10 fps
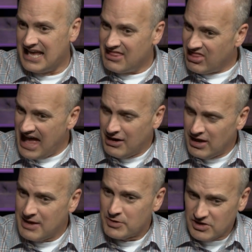And that'll
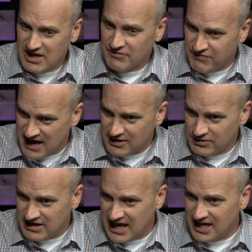happen on that
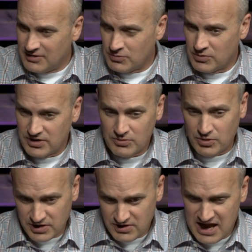final day, where,
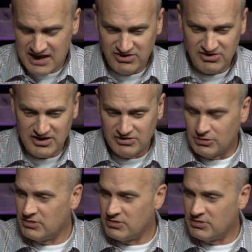where as C.S.